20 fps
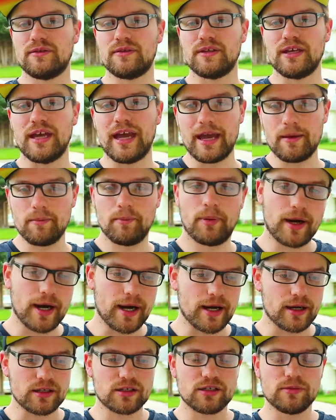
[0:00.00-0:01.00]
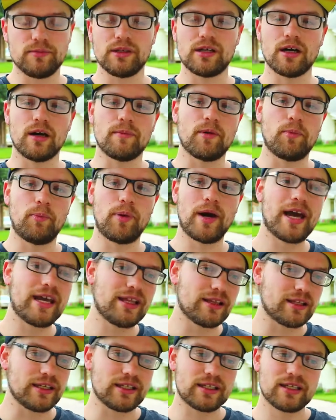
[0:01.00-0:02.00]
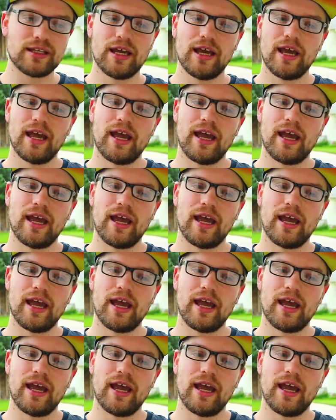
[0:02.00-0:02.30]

the Empire to become a pilot,